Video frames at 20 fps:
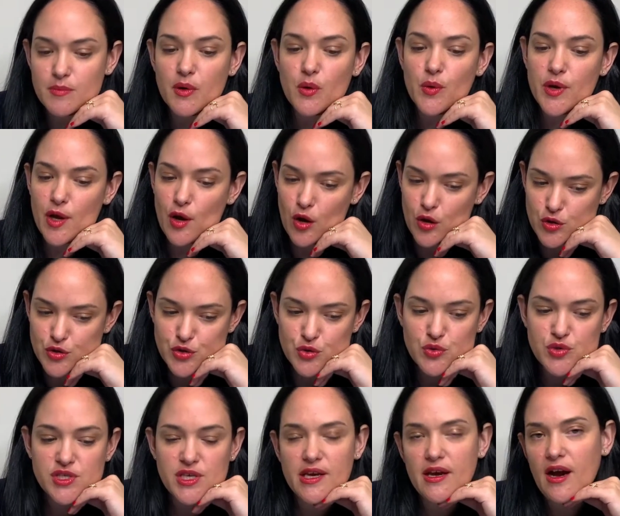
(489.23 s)
but we also
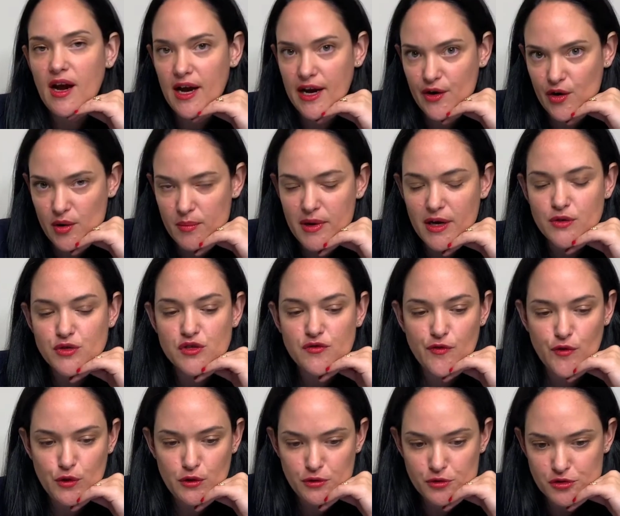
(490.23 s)
see higher amounts of
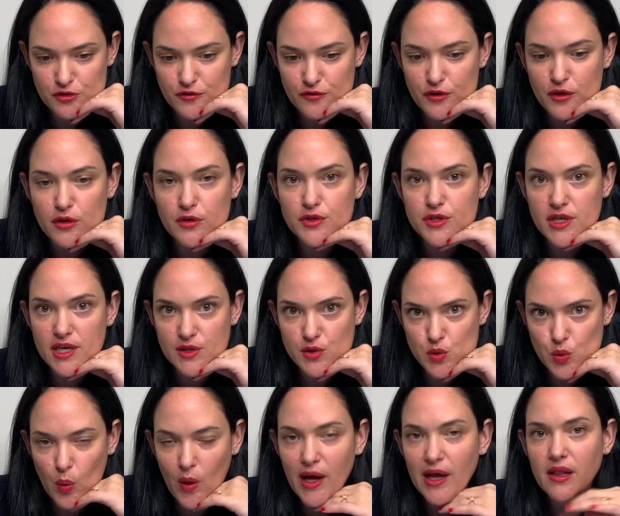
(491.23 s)
neutrophils
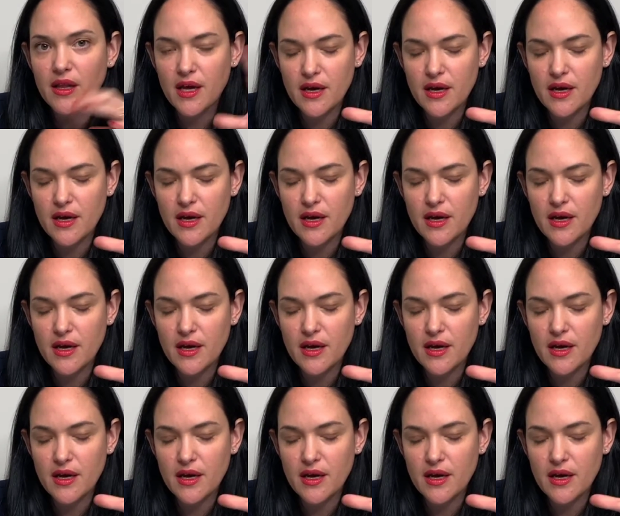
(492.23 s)
as well,